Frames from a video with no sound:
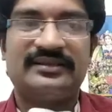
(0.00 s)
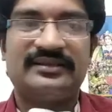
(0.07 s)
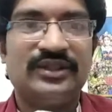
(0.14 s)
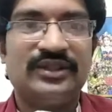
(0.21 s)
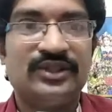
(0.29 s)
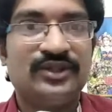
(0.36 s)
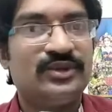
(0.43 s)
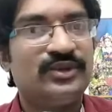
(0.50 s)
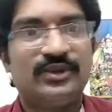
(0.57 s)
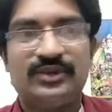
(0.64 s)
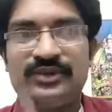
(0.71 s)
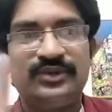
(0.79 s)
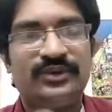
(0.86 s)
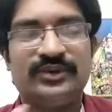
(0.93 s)
So
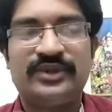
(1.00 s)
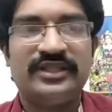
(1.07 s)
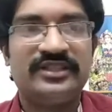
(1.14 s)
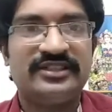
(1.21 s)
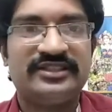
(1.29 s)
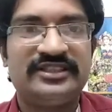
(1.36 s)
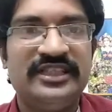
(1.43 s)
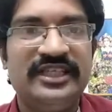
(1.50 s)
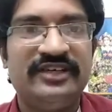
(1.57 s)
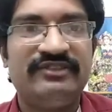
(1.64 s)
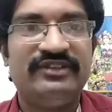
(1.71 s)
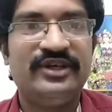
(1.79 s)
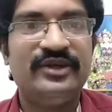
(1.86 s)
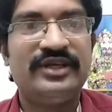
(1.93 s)
you can see a
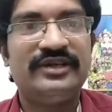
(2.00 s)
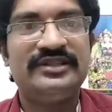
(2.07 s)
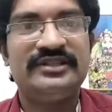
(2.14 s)
video. I'll